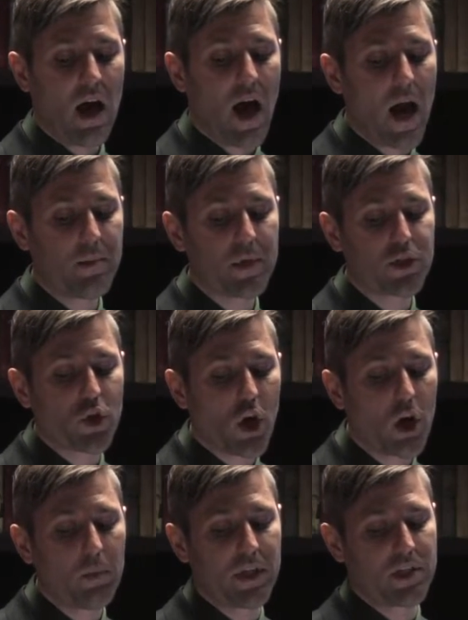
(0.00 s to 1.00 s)
I am
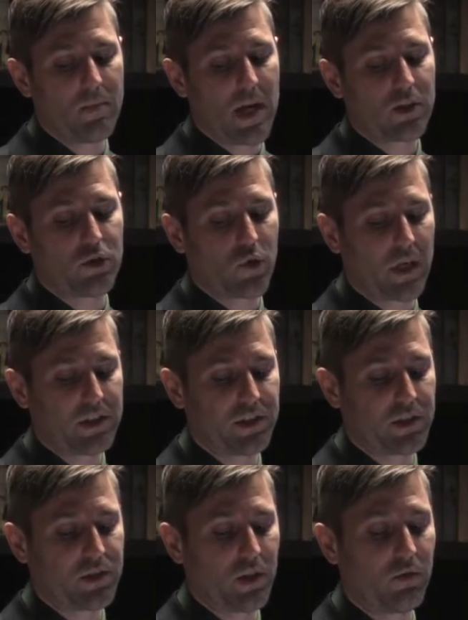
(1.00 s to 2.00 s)
determined to make the
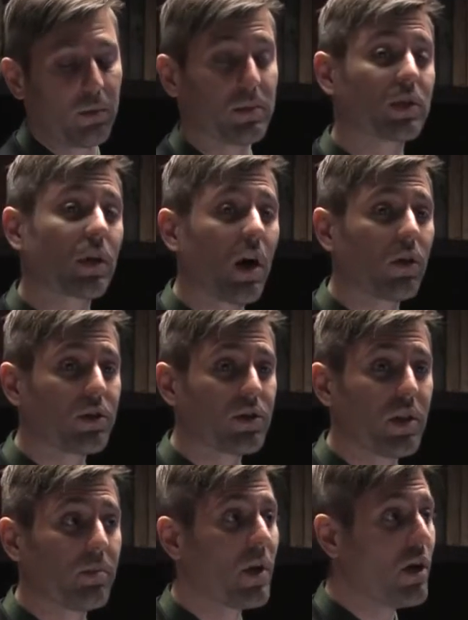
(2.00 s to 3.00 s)
transition from
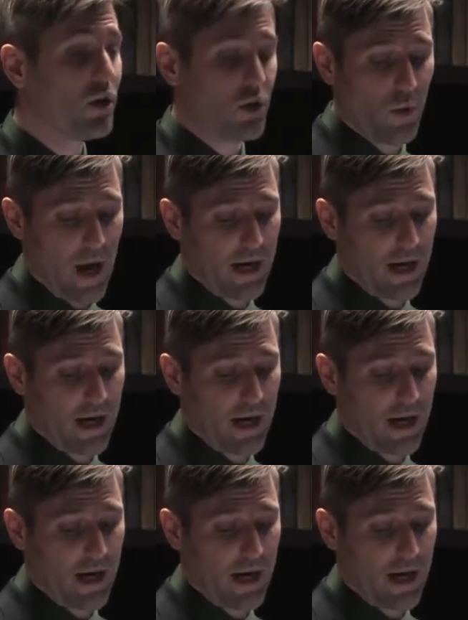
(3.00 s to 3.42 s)
scholarship to